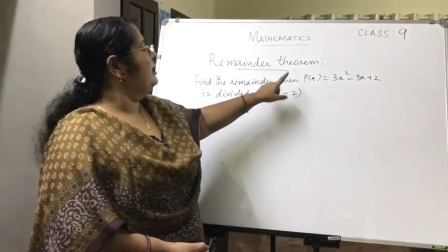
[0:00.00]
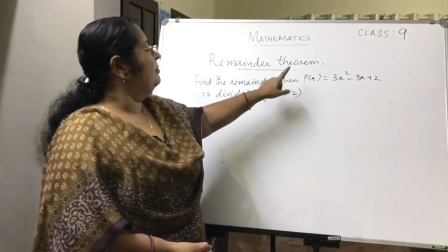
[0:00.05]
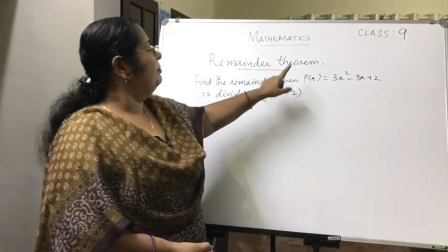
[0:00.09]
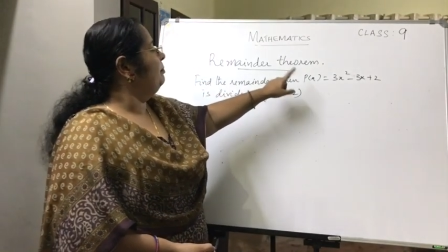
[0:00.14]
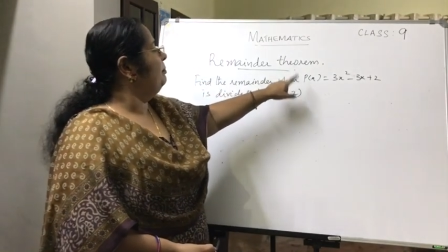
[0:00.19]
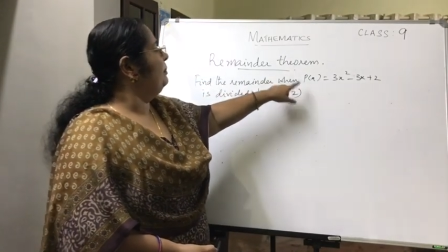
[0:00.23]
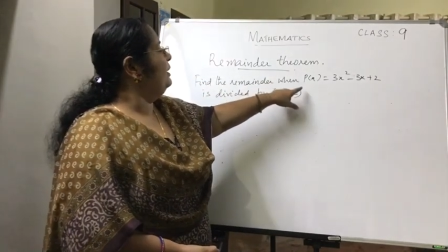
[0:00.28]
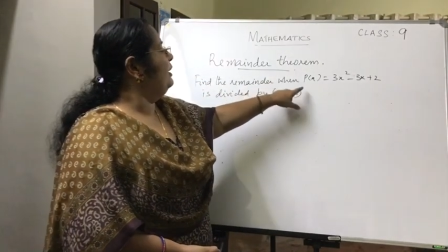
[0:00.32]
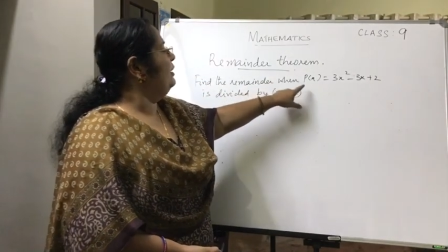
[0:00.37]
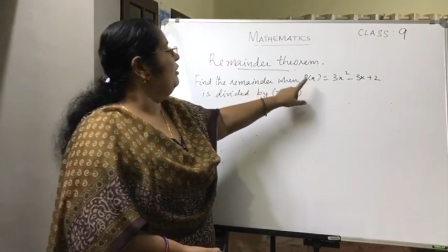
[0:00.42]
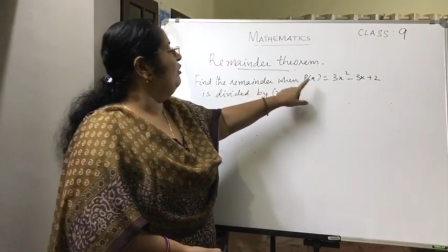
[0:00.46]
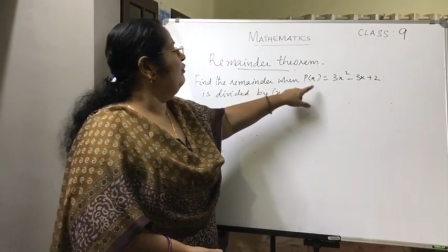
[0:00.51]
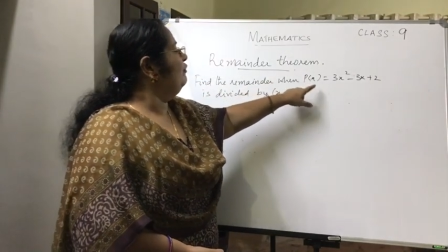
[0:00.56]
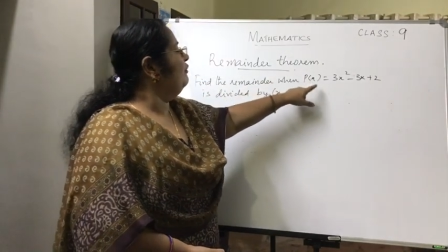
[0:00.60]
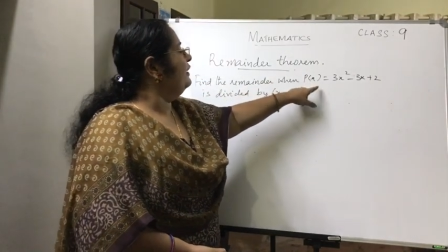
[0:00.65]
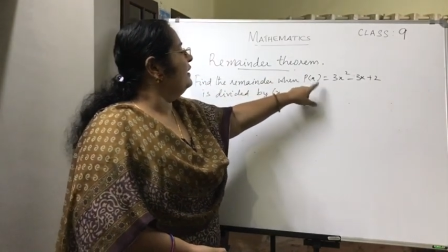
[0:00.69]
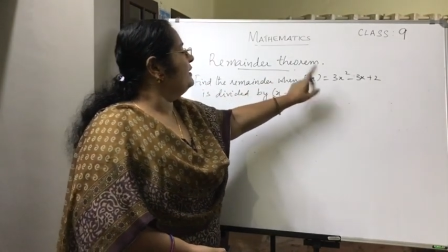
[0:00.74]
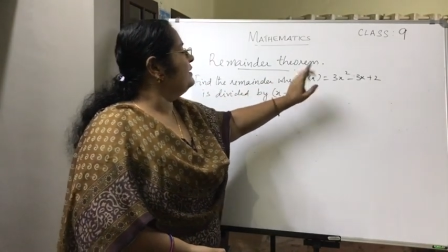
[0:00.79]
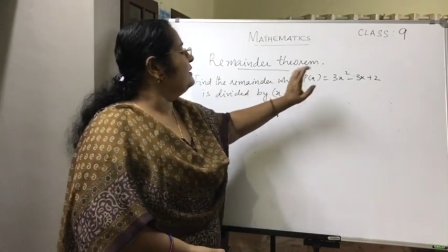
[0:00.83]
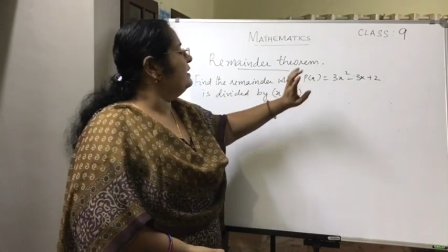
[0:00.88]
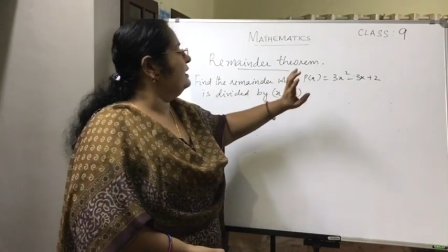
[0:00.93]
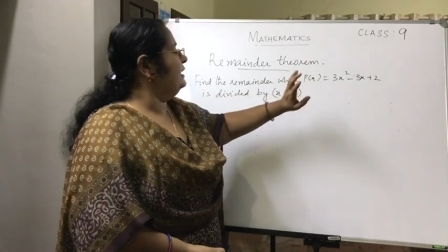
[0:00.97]
P of
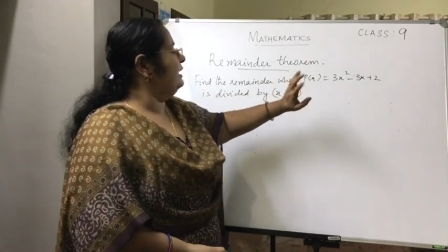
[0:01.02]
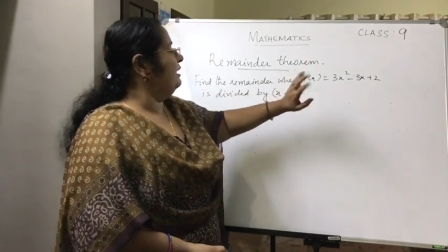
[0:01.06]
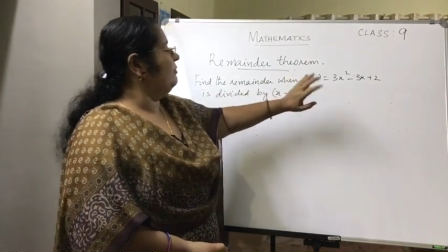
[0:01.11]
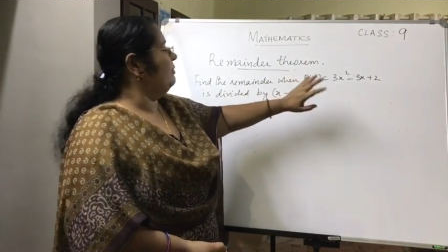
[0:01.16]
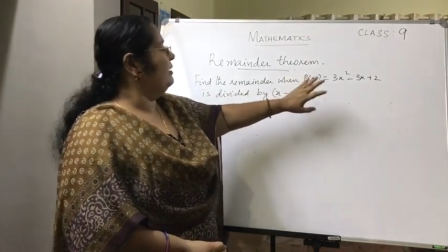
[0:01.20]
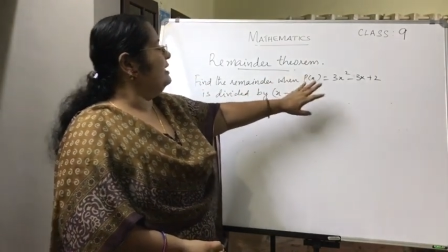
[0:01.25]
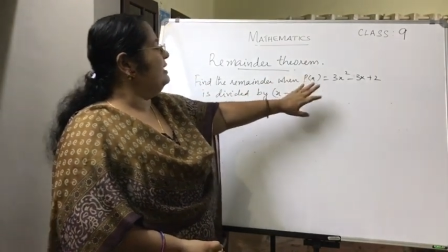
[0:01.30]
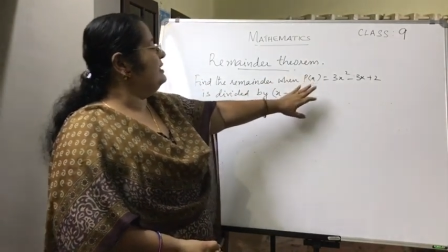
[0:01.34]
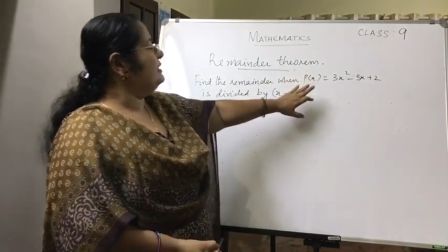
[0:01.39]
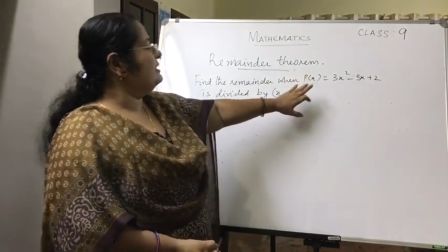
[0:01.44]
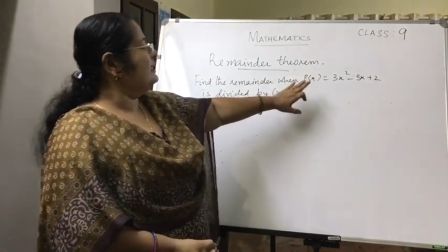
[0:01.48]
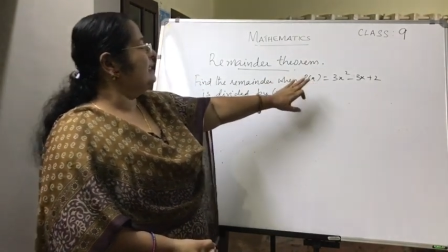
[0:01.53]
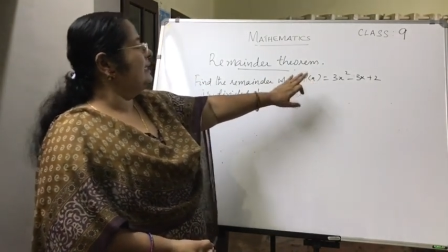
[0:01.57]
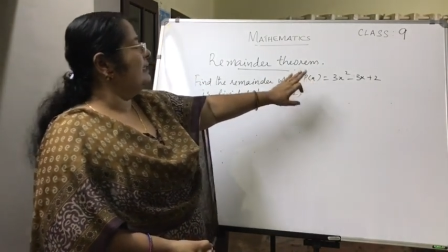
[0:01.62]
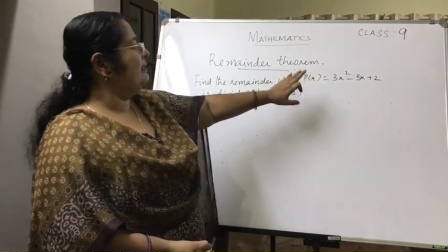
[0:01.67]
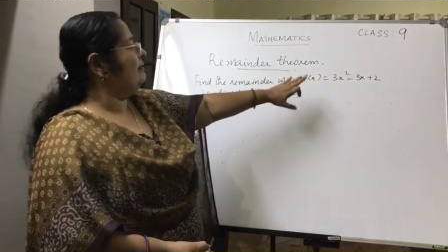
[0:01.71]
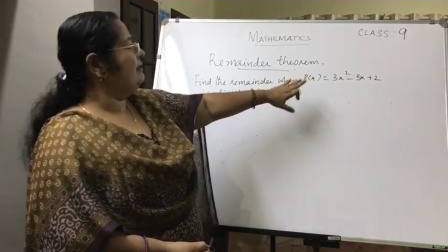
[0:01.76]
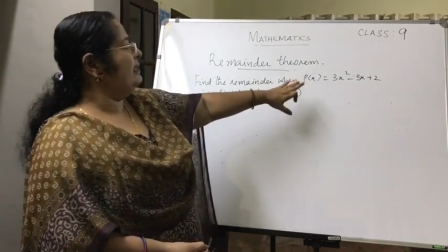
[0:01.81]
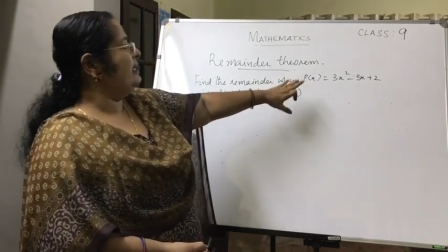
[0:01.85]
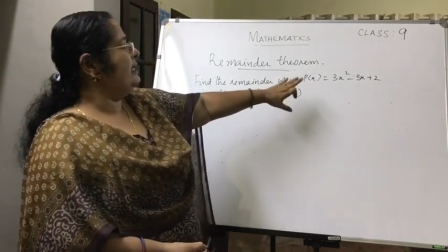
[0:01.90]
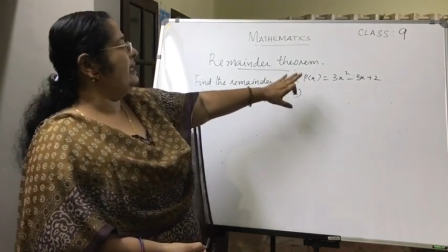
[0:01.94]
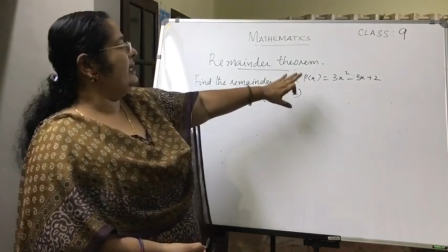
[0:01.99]
x equals
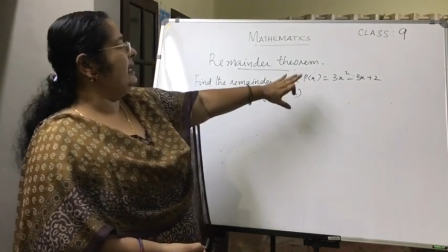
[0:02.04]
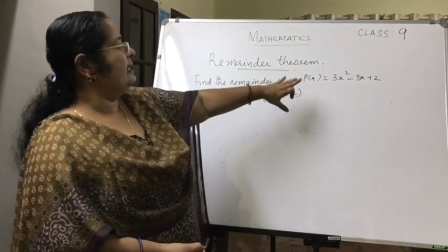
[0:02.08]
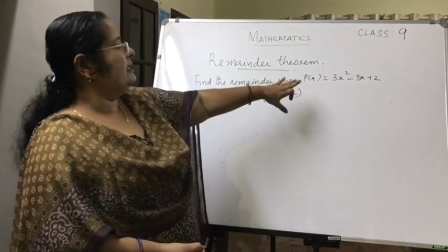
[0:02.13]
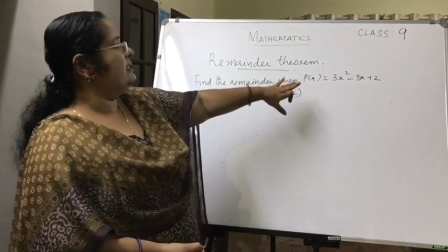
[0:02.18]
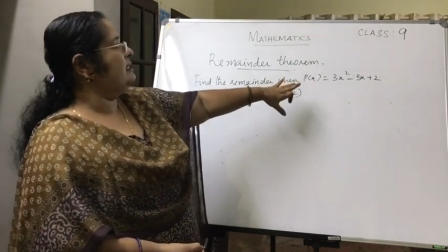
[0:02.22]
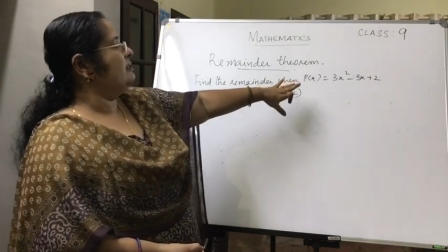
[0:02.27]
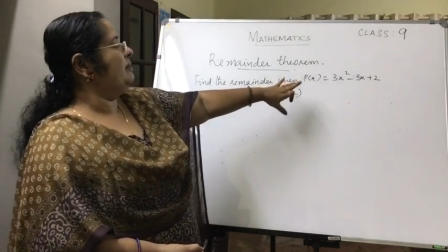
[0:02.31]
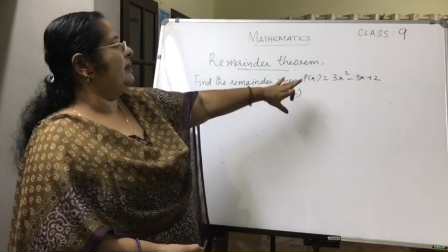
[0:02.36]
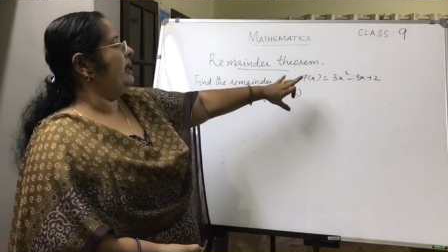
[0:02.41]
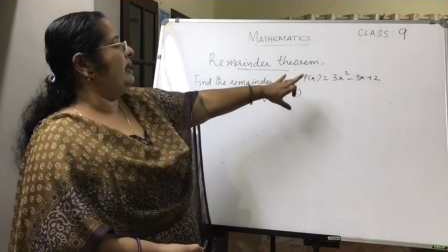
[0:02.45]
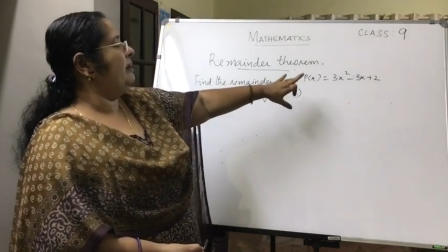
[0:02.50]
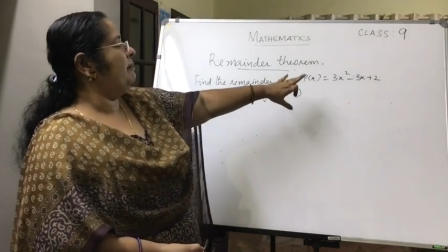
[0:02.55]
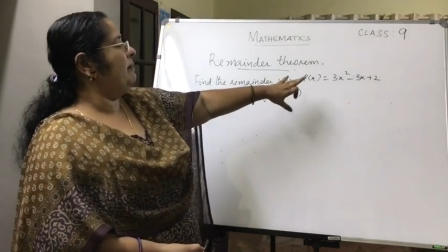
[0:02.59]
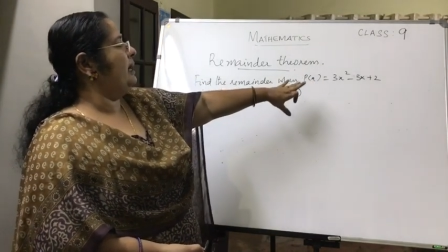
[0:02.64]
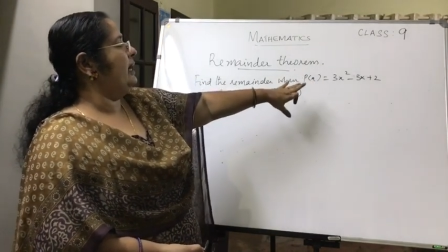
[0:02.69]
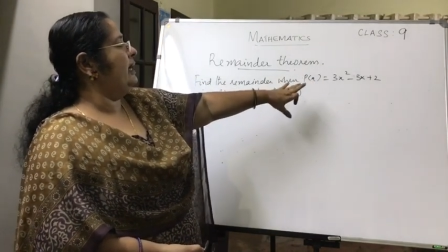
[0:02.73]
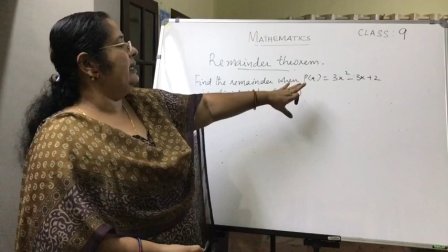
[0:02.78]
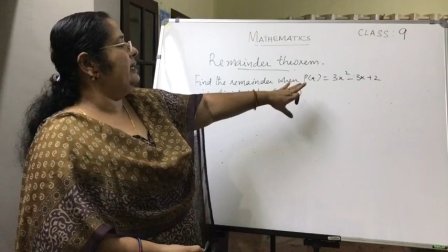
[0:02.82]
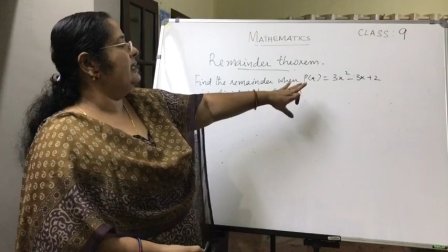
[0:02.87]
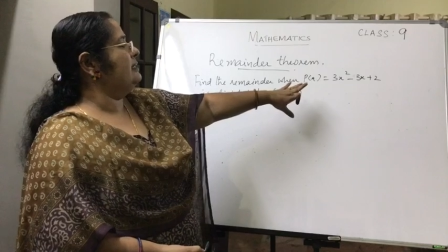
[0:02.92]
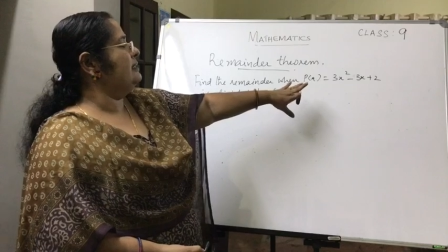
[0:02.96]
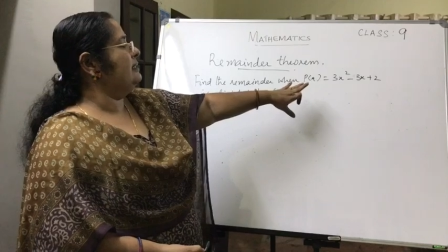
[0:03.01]
3x square
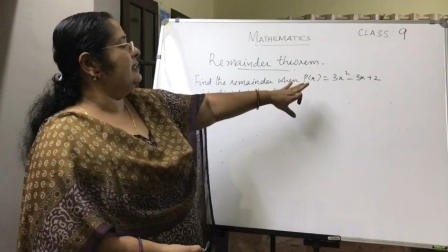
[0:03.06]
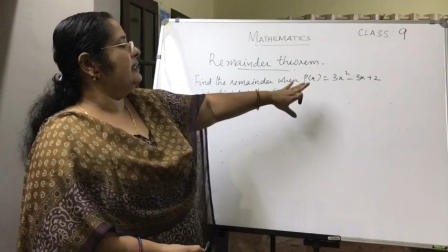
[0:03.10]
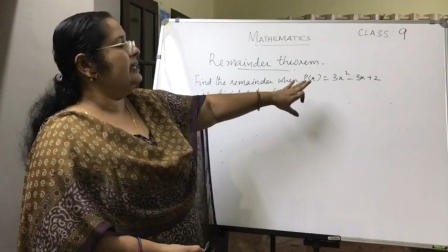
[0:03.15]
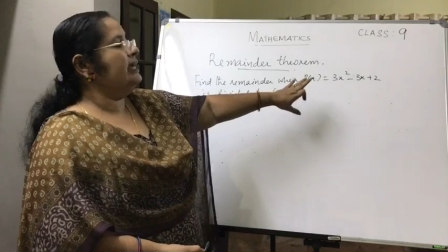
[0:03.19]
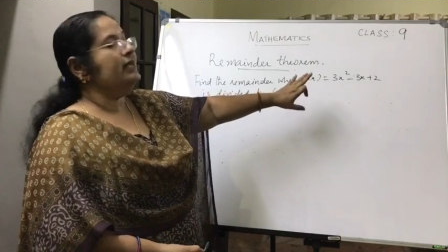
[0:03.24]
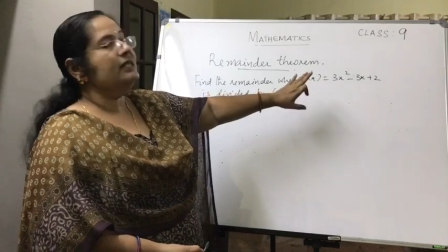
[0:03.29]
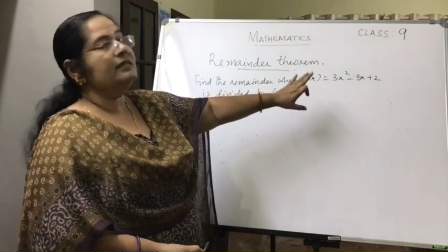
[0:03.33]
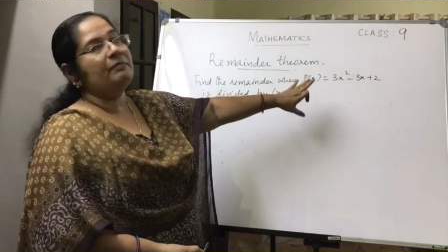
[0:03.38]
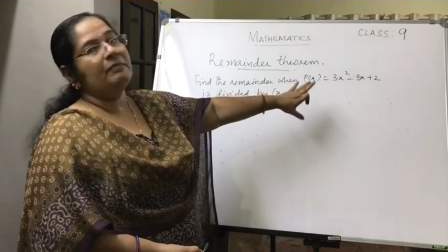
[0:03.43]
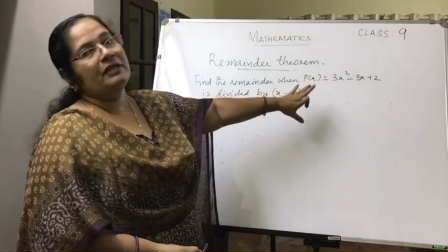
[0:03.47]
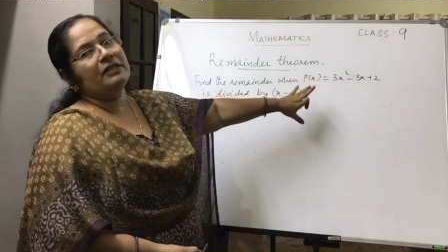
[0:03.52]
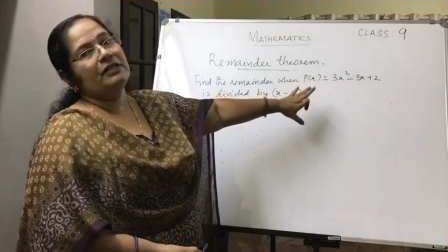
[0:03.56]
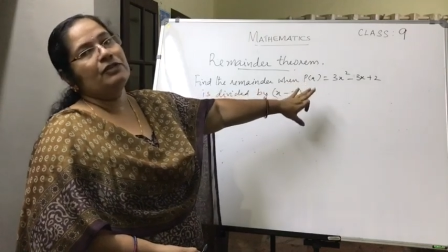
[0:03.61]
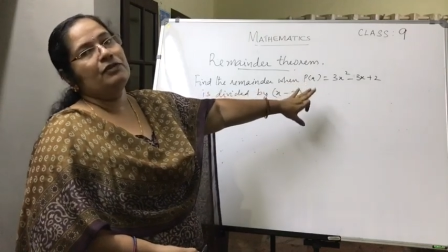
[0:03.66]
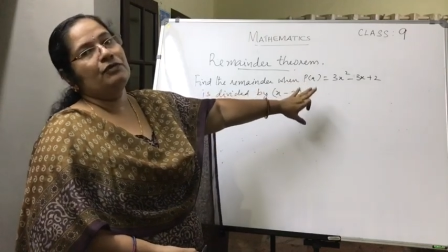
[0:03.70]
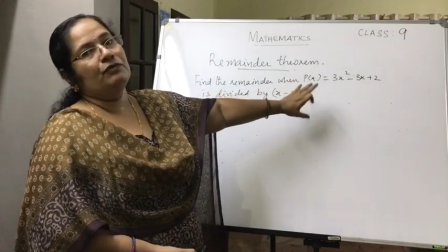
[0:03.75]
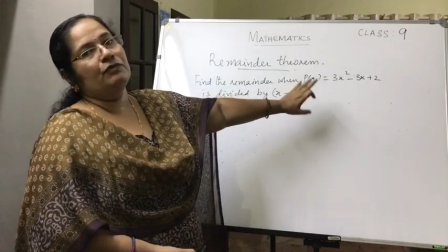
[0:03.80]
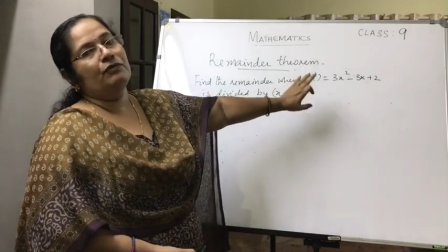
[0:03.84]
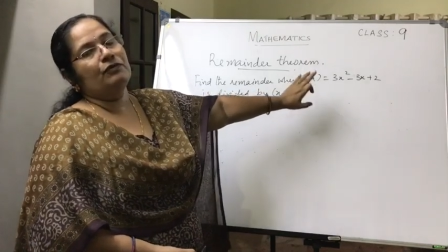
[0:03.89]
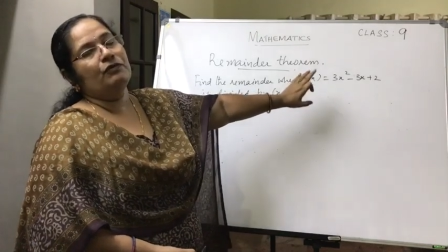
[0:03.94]
minus 3x plus 2.